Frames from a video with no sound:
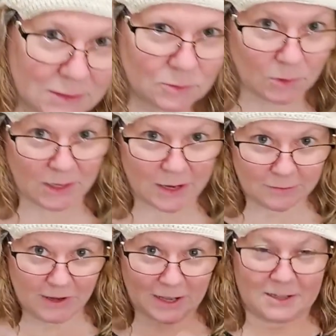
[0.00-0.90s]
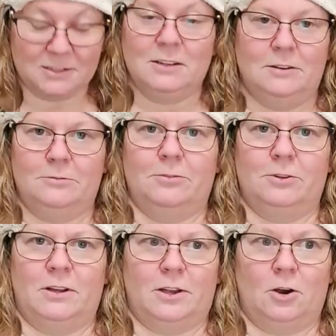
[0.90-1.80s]
Well, I've had it done
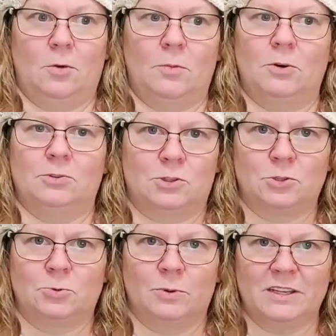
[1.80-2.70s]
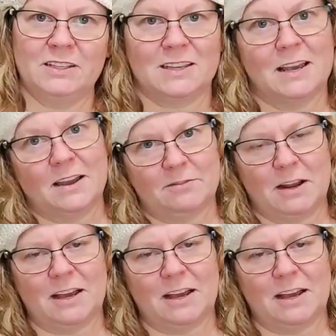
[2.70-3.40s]
for like almost 2 weeks. I haven't had a